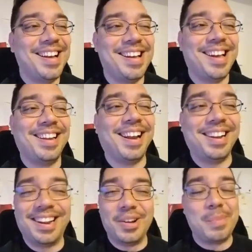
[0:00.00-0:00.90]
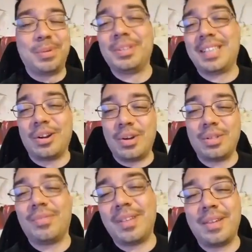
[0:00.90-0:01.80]
And I know it pulls out all
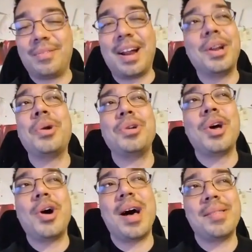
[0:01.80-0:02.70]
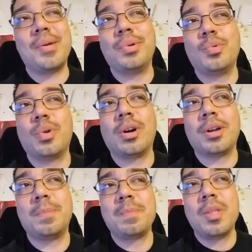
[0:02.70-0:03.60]
the flavor. I don't know how that would
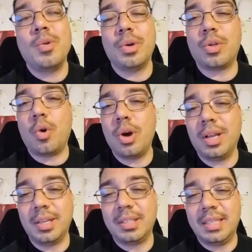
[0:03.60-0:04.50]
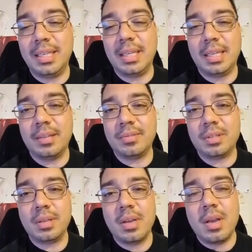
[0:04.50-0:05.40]
work with oil and tea
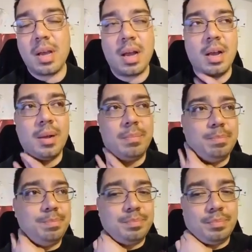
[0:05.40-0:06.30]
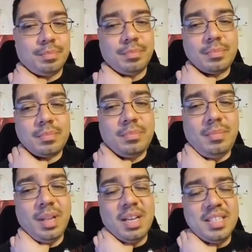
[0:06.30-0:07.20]
leaves.
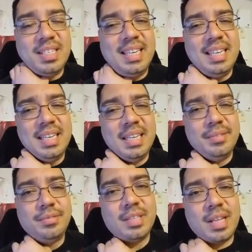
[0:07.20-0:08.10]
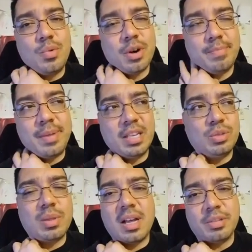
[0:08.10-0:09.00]
Because tea leaves, they work best
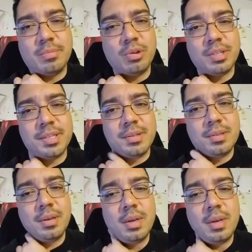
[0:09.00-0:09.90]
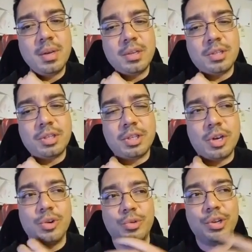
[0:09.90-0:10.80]
with osmosis.
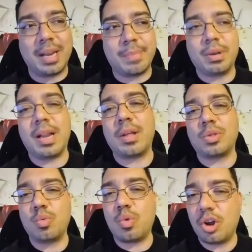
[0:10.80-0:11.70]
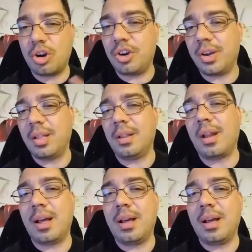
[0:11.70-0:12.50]
So when you like pull out the water and